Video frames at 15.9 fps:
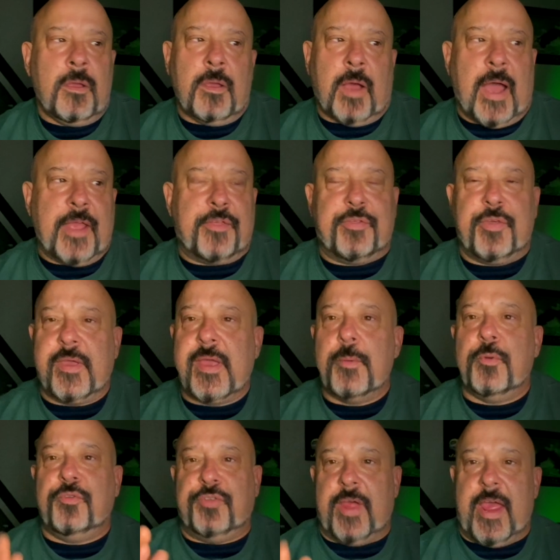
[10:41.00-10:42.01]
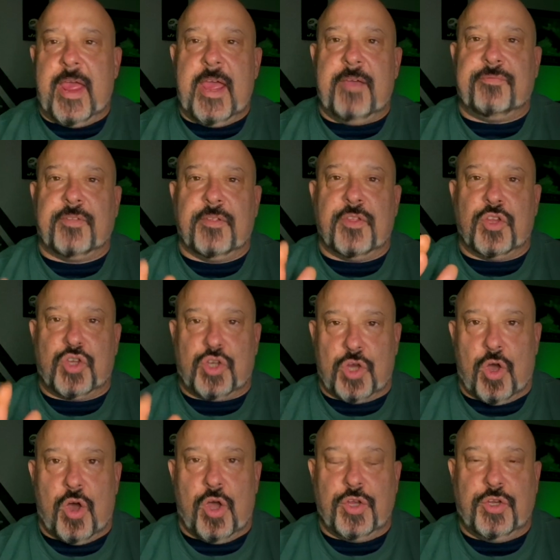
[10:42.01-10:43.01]
I think it was after the
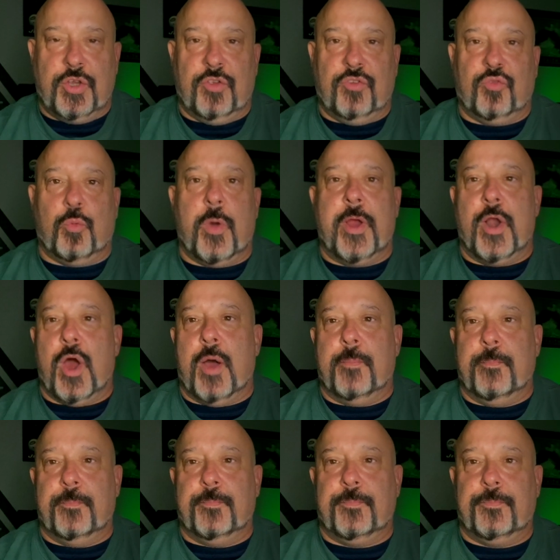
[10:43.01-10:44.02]
Chargers went up